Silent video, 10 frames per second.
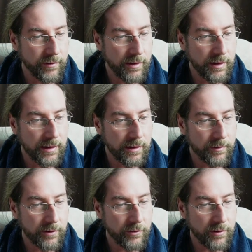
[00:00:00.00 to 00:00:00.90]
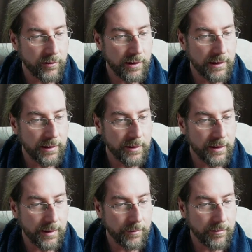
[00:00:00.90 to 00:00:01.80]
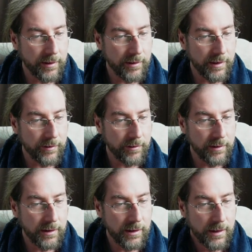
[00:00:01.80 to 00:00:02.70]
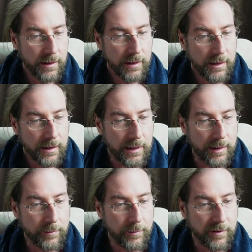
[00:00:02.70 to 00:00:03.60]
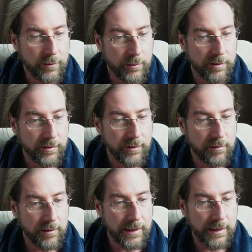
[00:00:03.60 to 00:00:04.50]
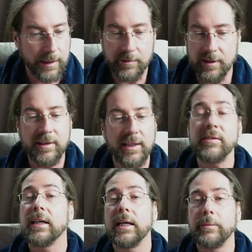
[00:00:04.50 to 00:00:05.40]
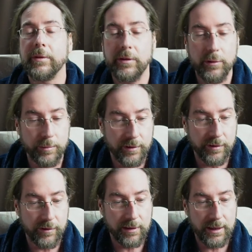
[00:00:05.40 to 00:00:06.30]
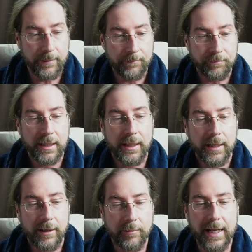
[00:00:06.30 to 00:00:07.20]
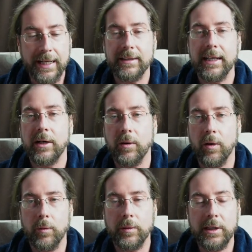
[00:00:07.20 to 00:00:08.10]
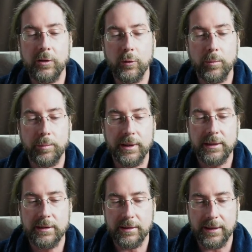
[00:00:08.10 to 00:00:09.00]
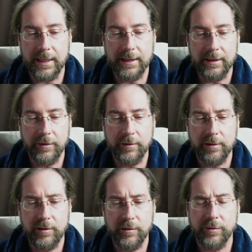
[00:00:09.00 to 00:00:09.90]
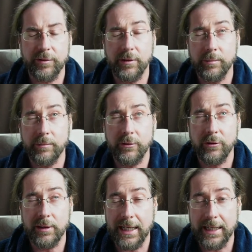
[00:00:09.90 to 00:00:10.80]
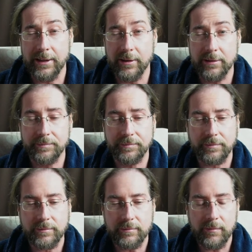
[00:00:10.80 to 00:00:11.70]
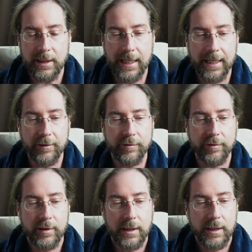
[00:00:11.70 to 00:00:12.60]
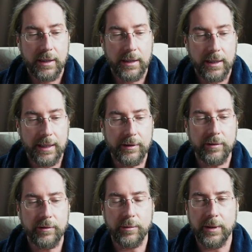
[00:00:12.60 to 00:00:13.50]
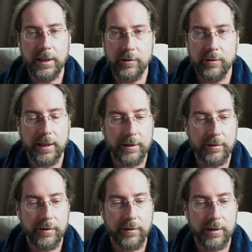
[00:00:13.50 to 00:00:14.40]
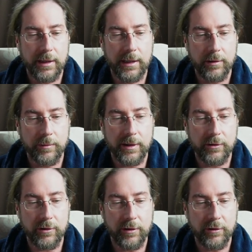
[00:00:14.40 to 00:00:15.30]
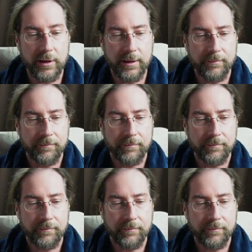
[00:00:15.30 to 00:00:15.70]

kilowatt charging limit upgrade 93 come with 2.3 or later update? Doesn't come with 2.3. Right now, only new build ID3s from July on have 120 to 130 kilowatt charging.